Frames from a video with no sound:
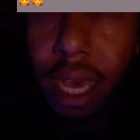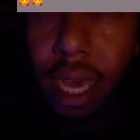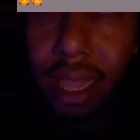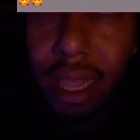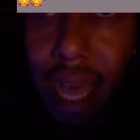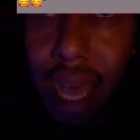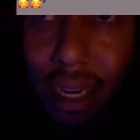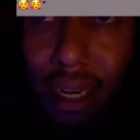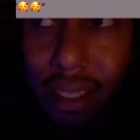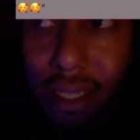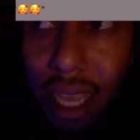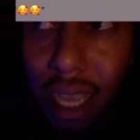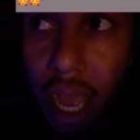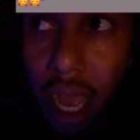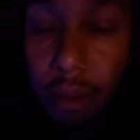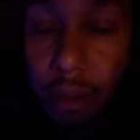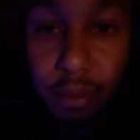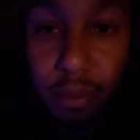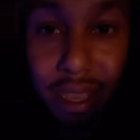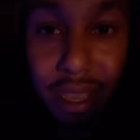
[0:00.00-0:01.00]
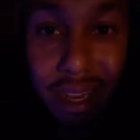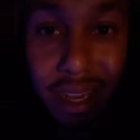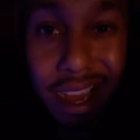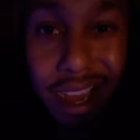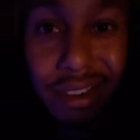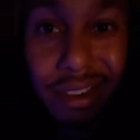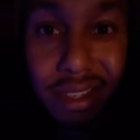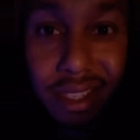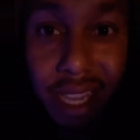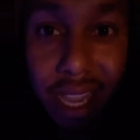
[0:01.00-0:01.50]
A lot of times, man,
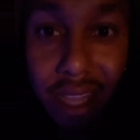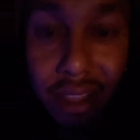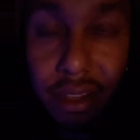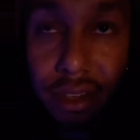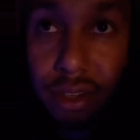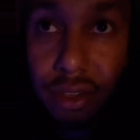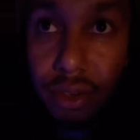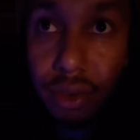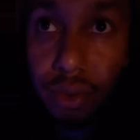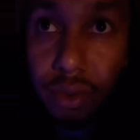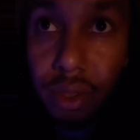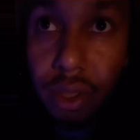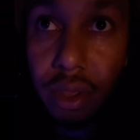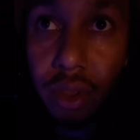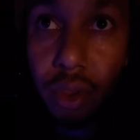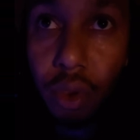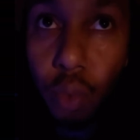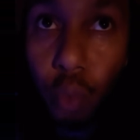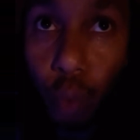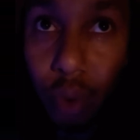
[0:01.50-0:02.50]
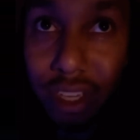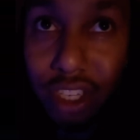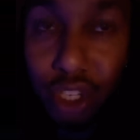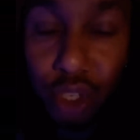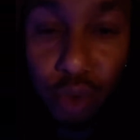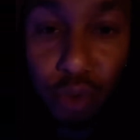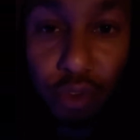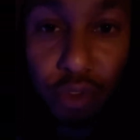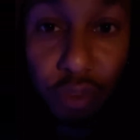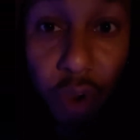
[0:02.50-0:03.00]
understand this truth.
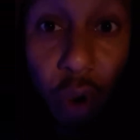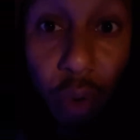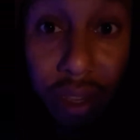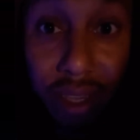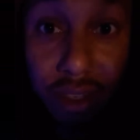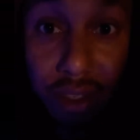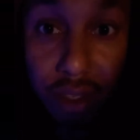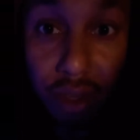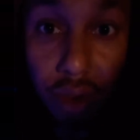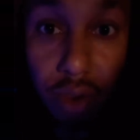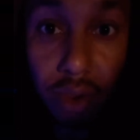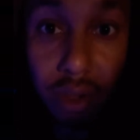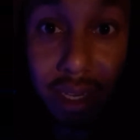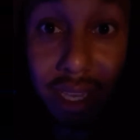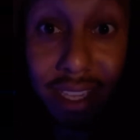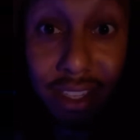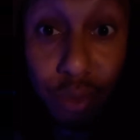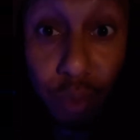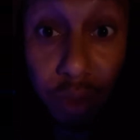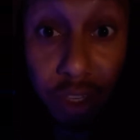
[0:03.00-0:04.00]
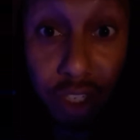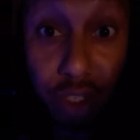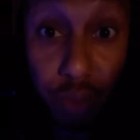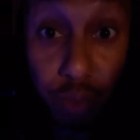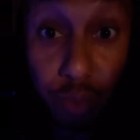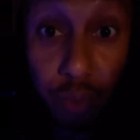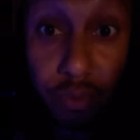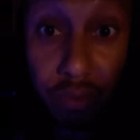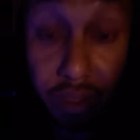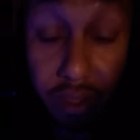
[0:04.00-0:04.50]
What you focus on is what
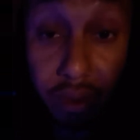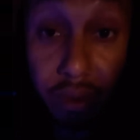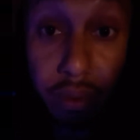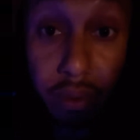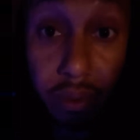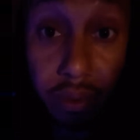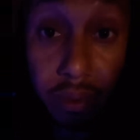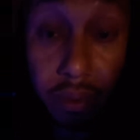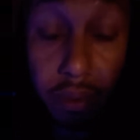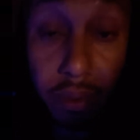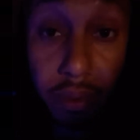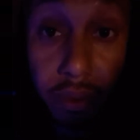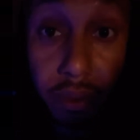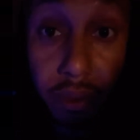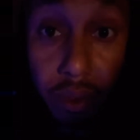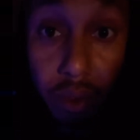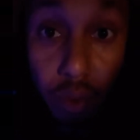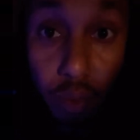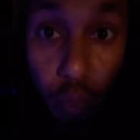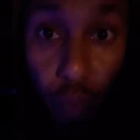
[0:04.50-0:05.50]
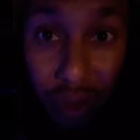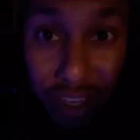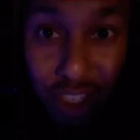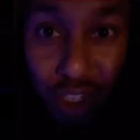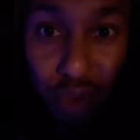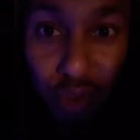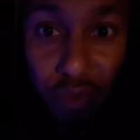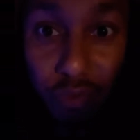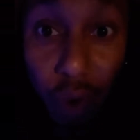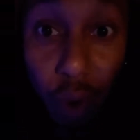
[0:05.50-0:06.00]
you feel.
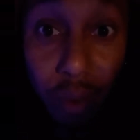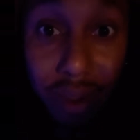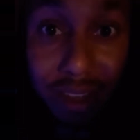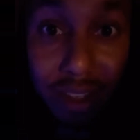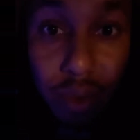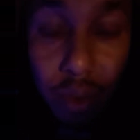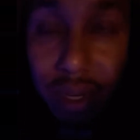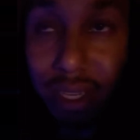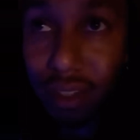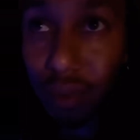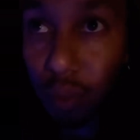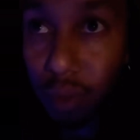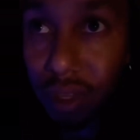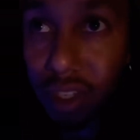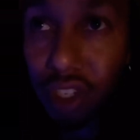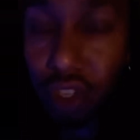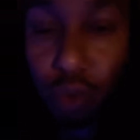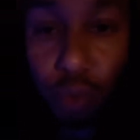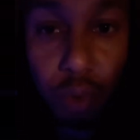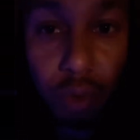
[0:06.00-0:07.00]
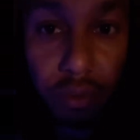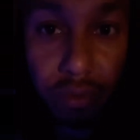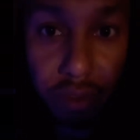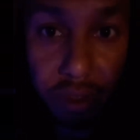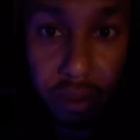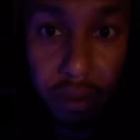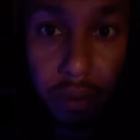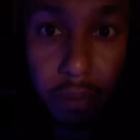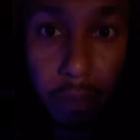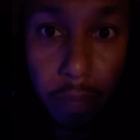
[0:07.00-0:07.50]
What you focus on is what you will
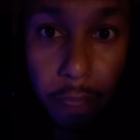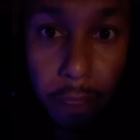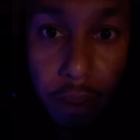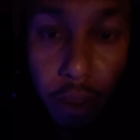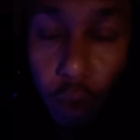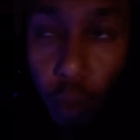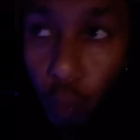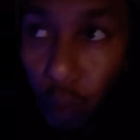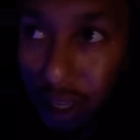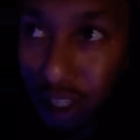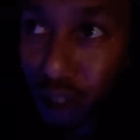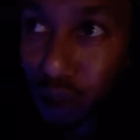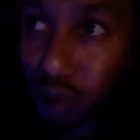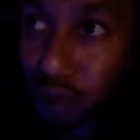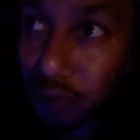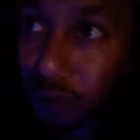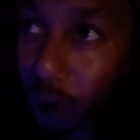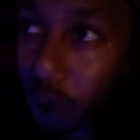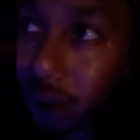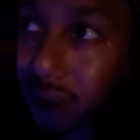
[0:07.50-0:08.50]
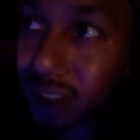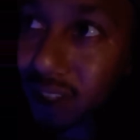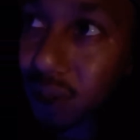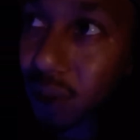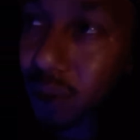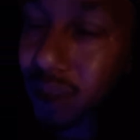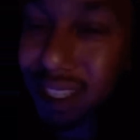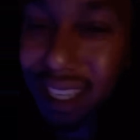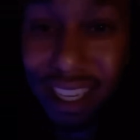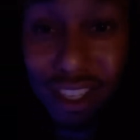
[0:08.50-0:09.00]
feel. What you focus
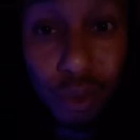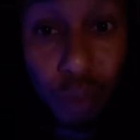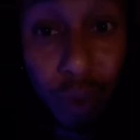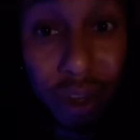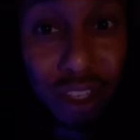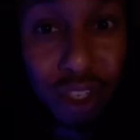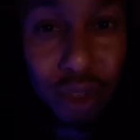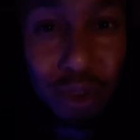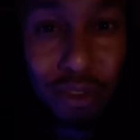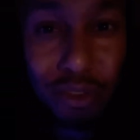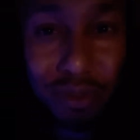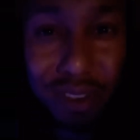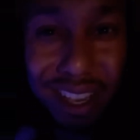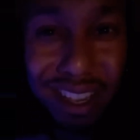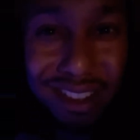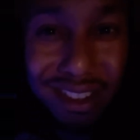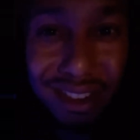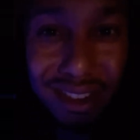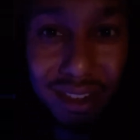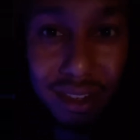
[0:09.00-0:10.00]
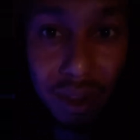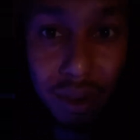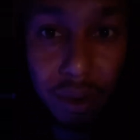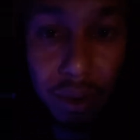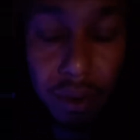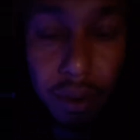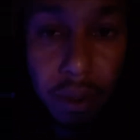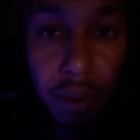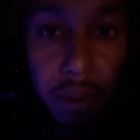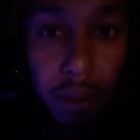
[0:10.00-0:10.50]
on is what you feed your
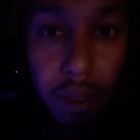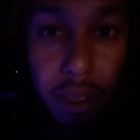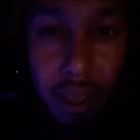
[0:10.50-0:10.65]
soul.